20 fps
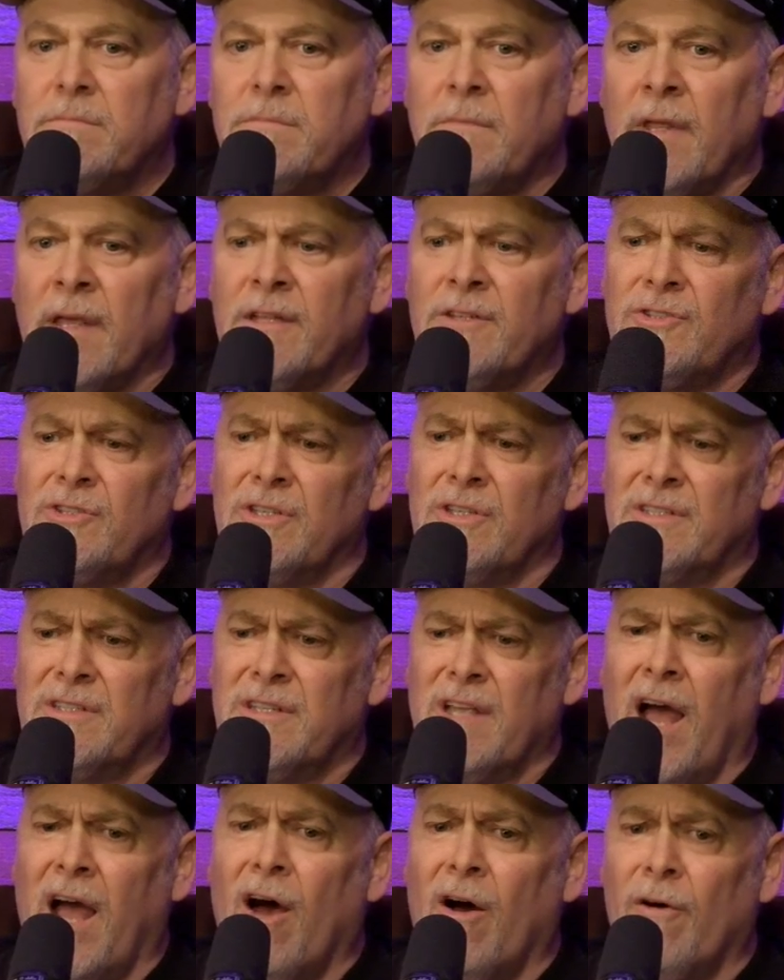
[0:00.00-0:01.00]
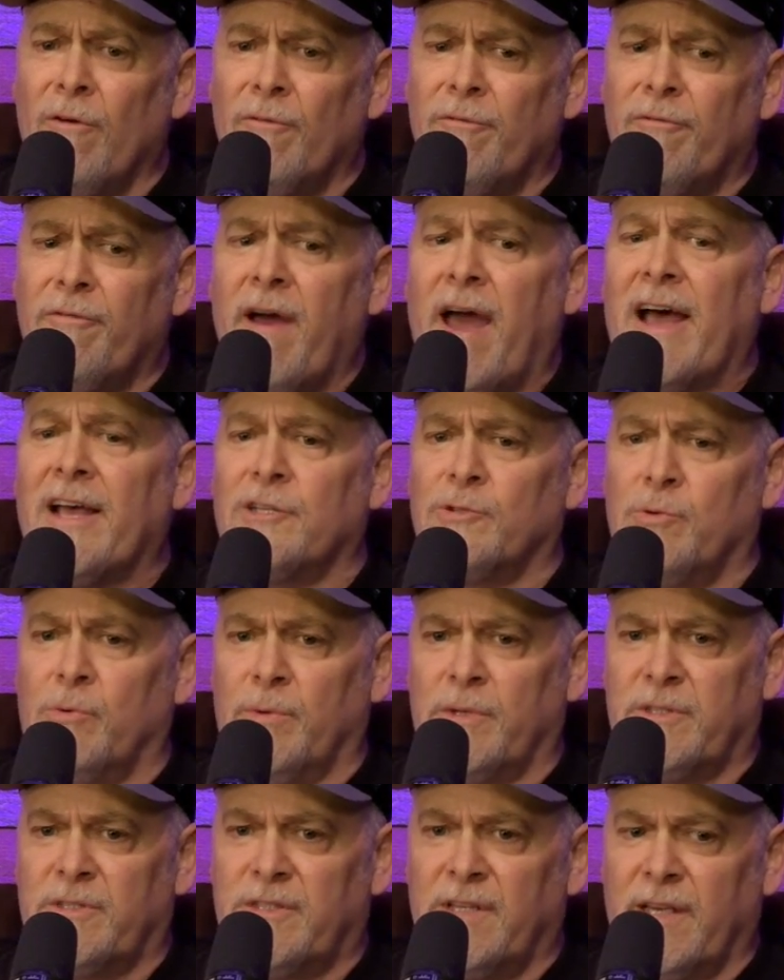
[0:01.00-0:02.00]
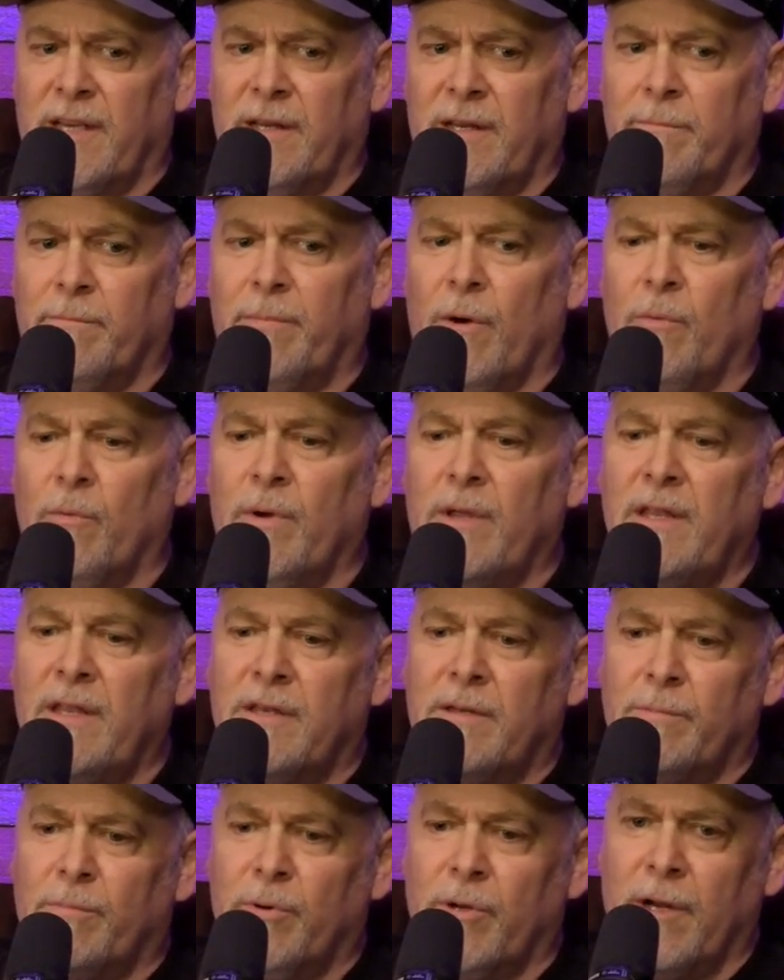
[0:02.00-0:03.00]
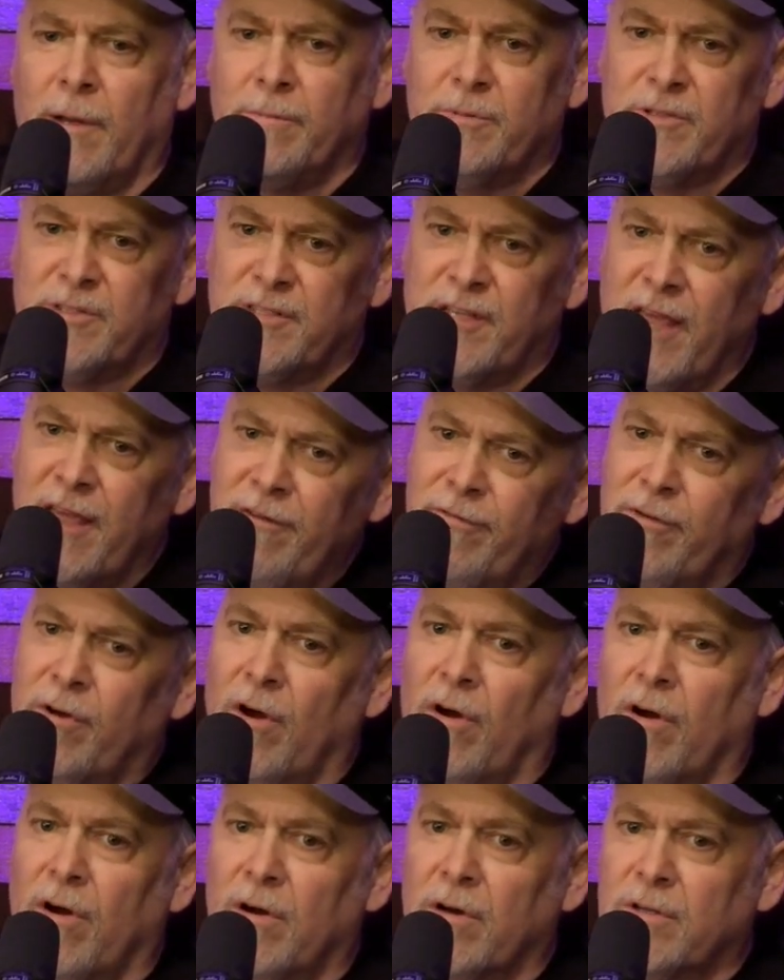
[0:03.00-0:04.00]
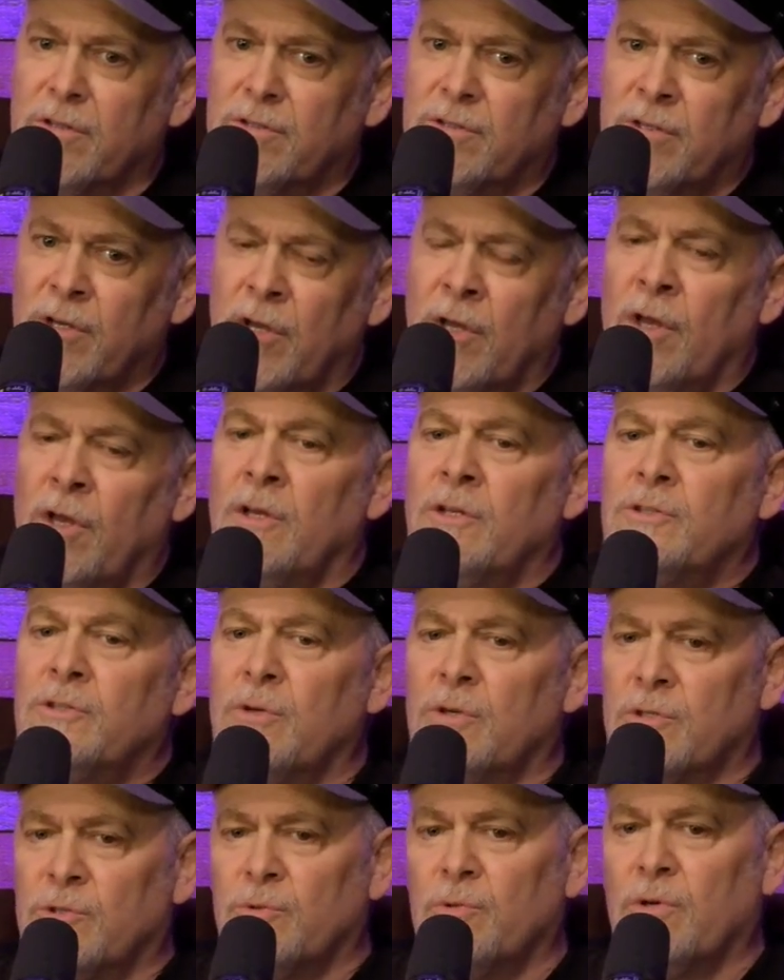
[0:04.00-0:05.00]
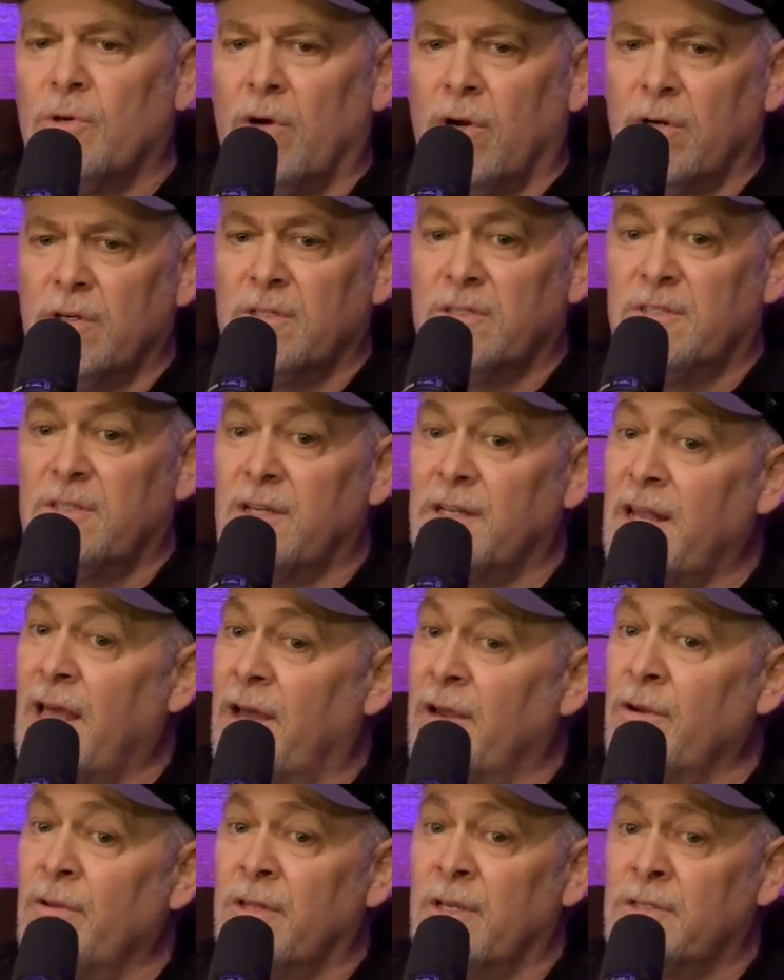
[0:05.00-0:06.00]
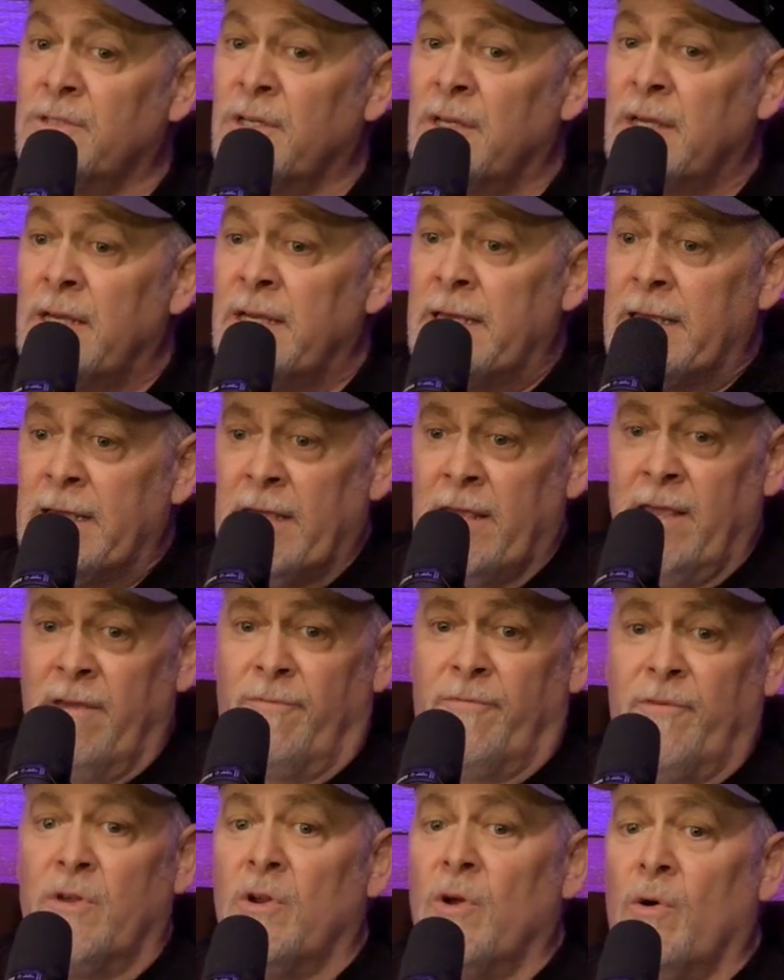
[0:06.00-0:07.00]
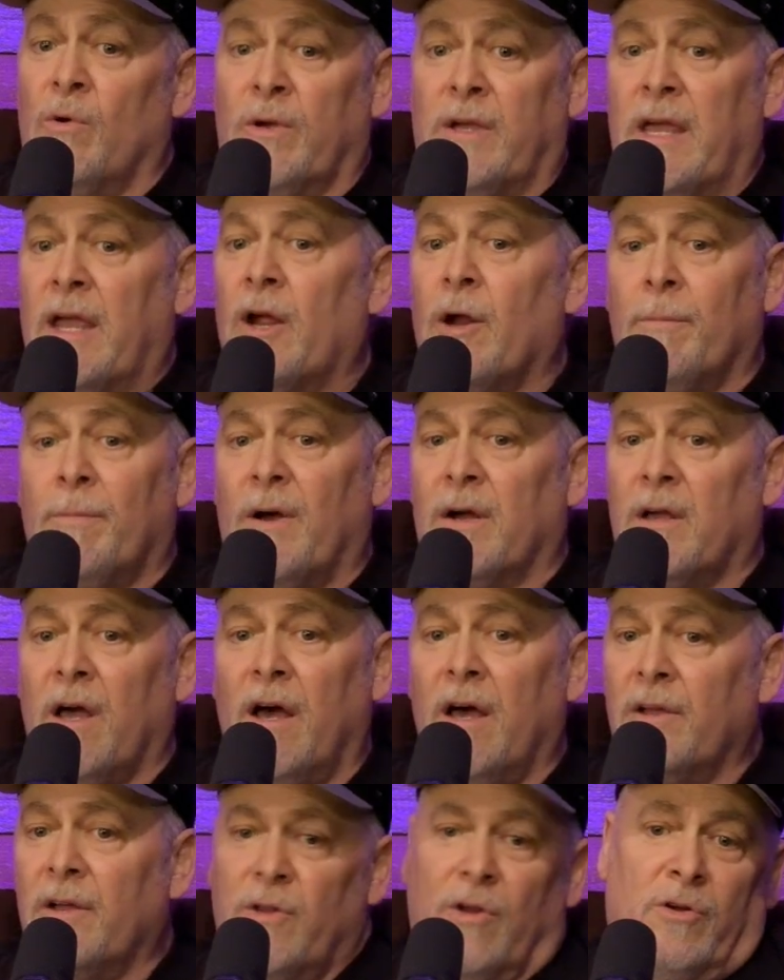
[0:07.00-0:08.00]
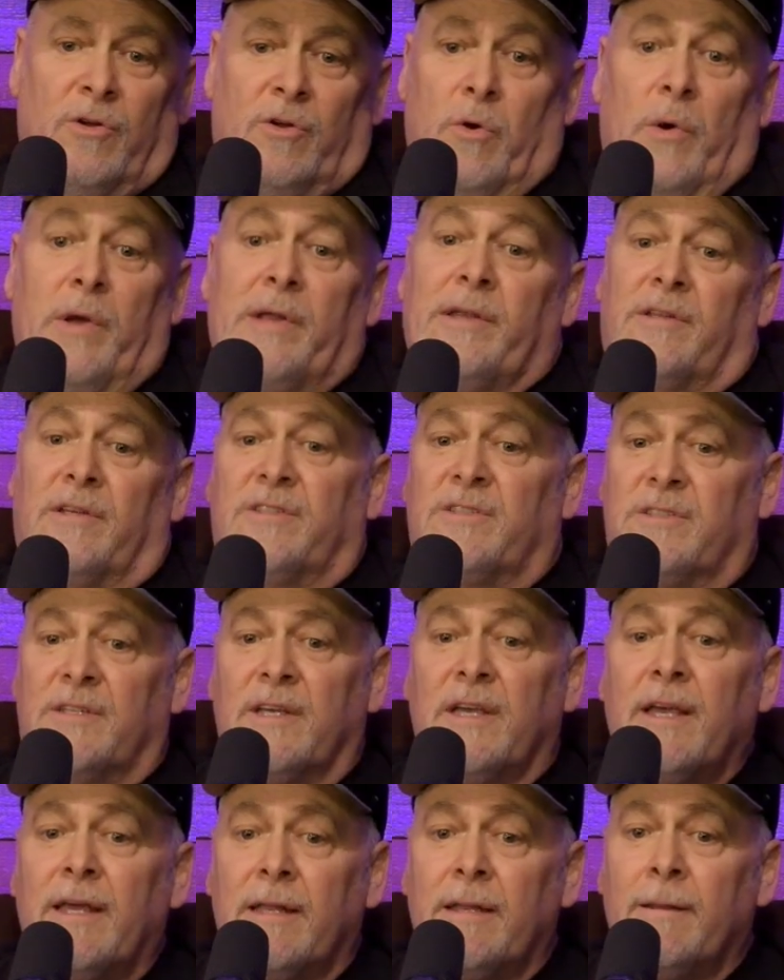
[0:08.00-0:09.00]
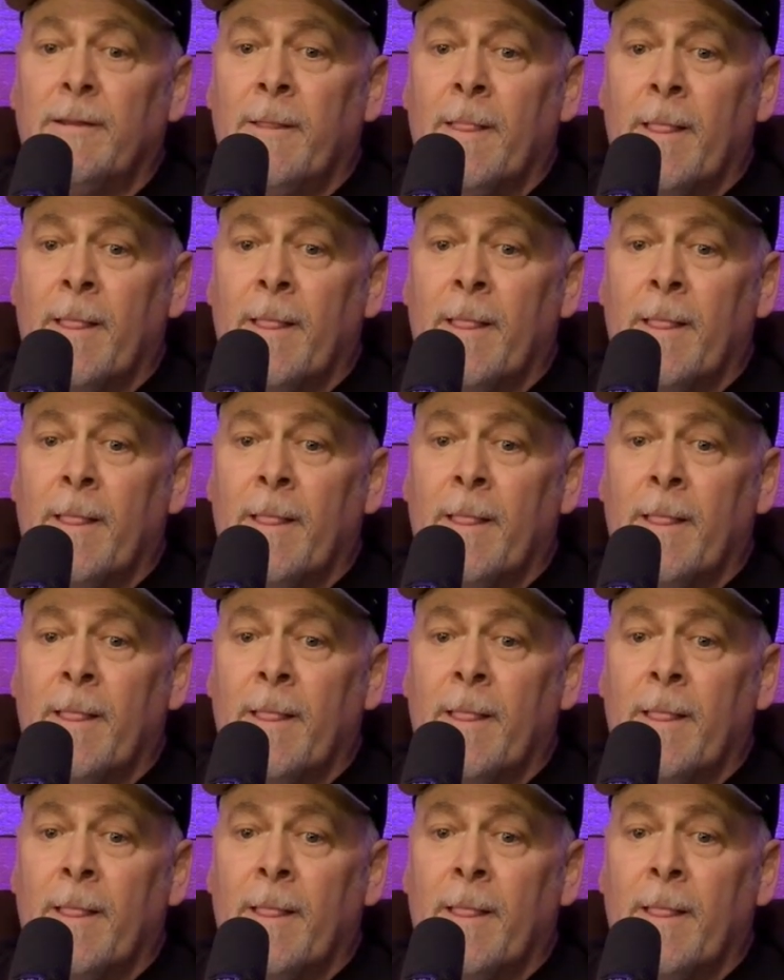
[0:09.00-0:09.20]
it's just how fast will we sin, but we need to put up safeguards. So it's real hard to sin. Now hear this. If you don't care about God, you're going to sin.